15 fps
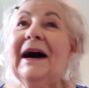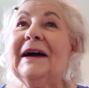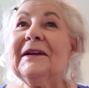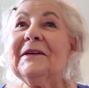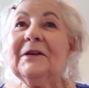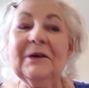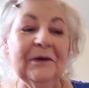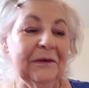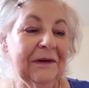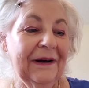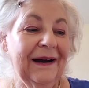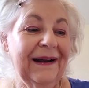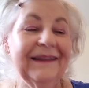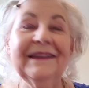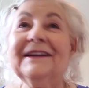I don't know.
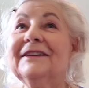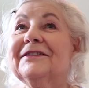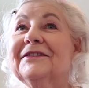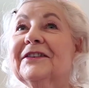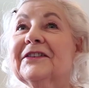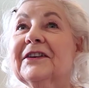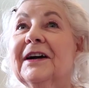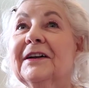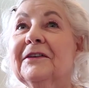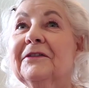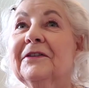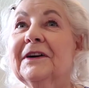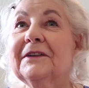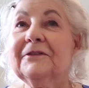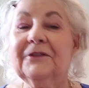I think it's just kind of
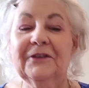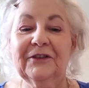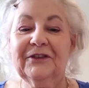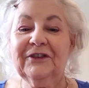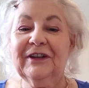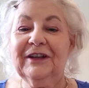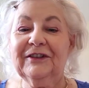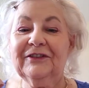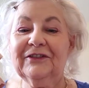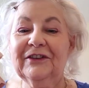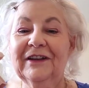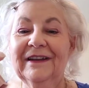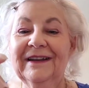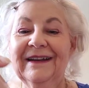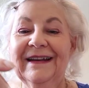fun for a change.
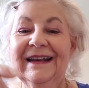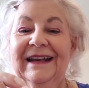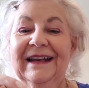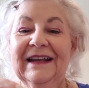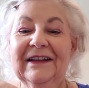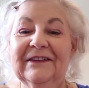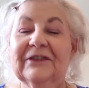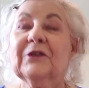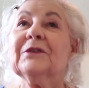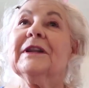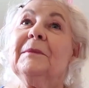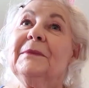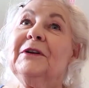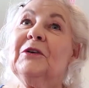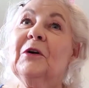So
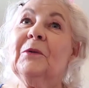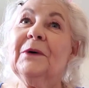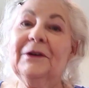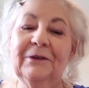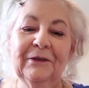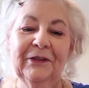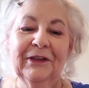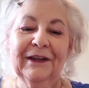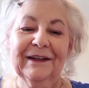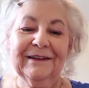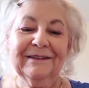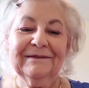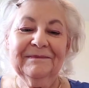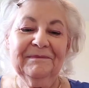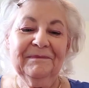let me know what you
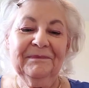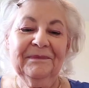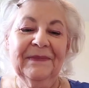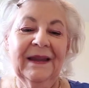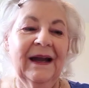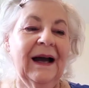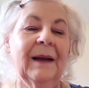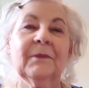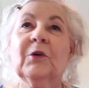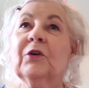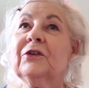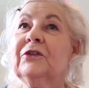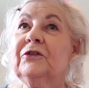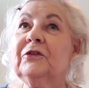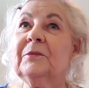think. I'm
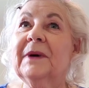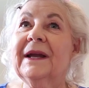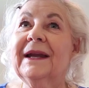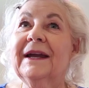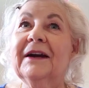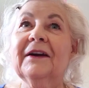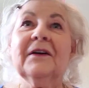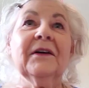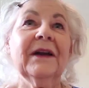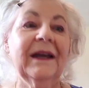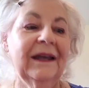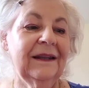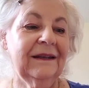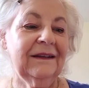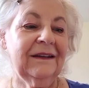going to do my hair
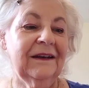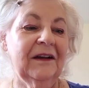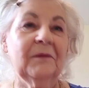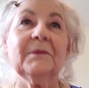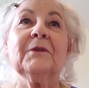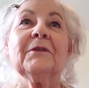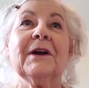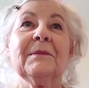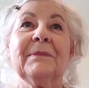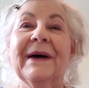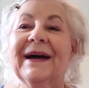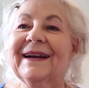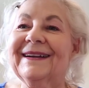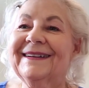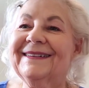and I'll be right
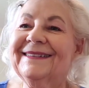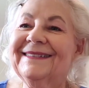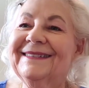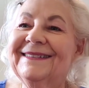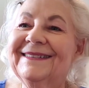back.